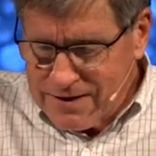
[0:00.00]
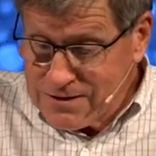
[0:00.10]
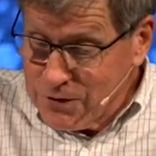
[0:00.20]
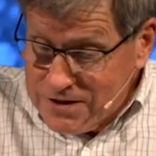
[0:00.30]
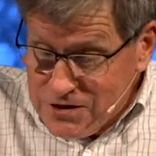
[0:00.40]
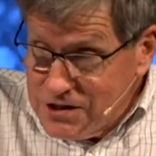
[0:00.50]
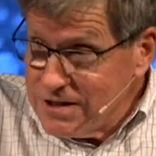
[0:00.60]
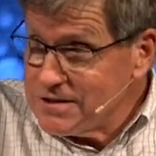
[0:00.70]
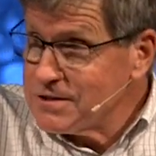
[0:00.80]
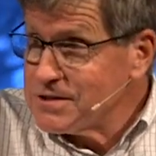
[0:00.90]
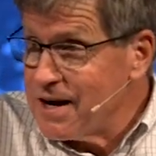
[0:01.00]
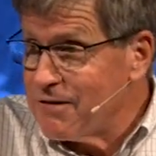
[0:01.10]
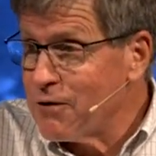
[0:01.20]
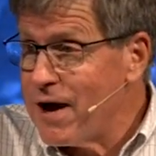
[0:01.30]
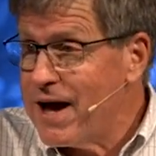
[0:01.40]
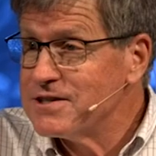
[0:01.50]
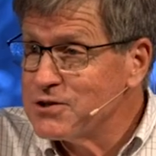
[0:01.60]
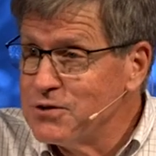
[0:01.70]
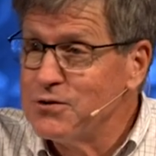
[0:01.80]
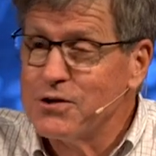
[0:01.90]
So, has Jesus ever
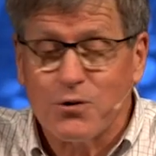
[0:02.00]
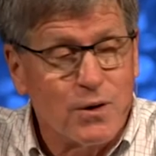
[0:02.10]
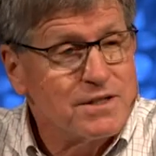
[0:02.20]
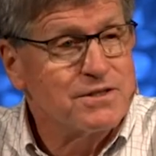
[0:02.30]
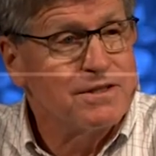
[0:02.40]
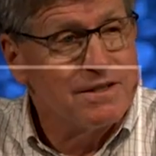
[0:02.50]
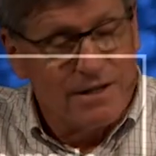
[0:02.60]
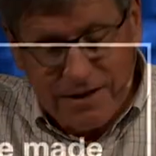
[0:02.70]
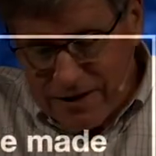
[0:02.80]
asked you the question,